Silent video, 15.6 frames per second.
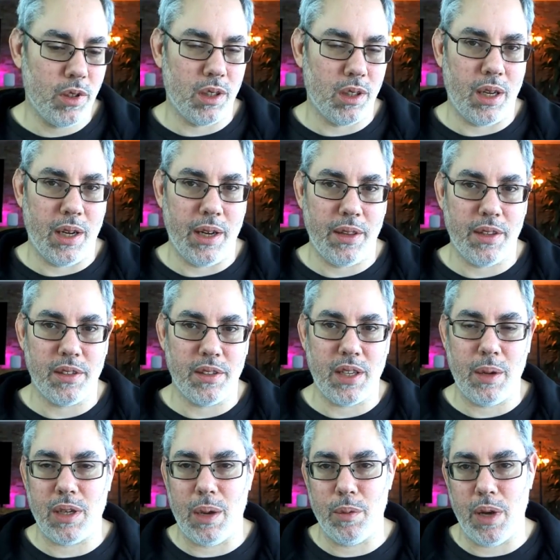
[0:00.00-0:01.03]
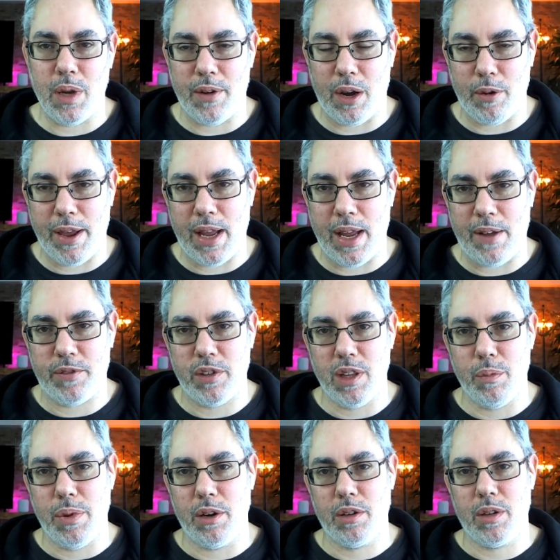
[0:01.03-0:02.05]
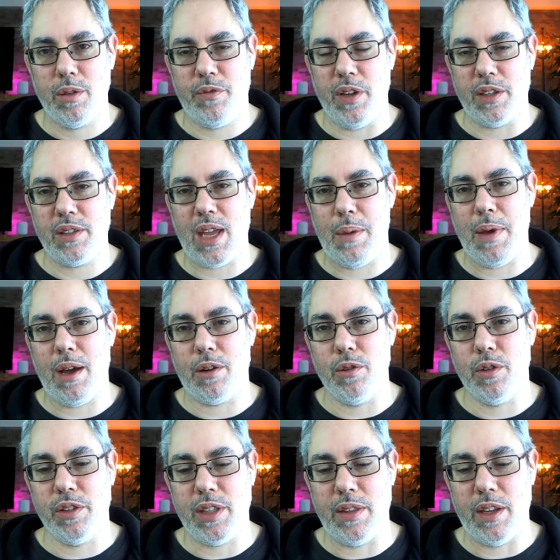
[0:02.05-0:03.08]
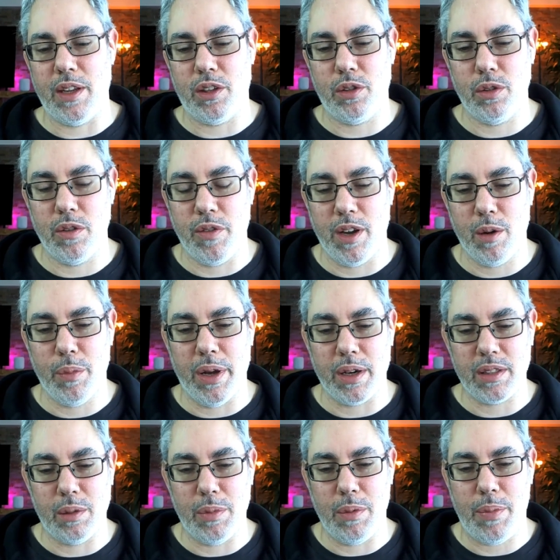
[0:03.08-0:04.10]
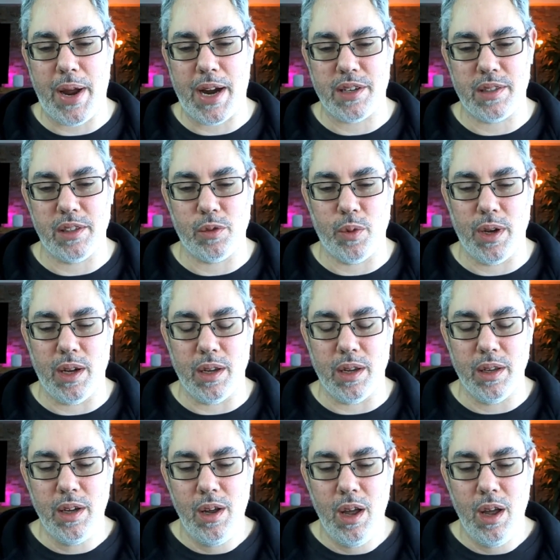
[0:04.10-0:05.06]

at the same time, right after the bug fix came out, Google said that 2 of their bugs had been patched as well,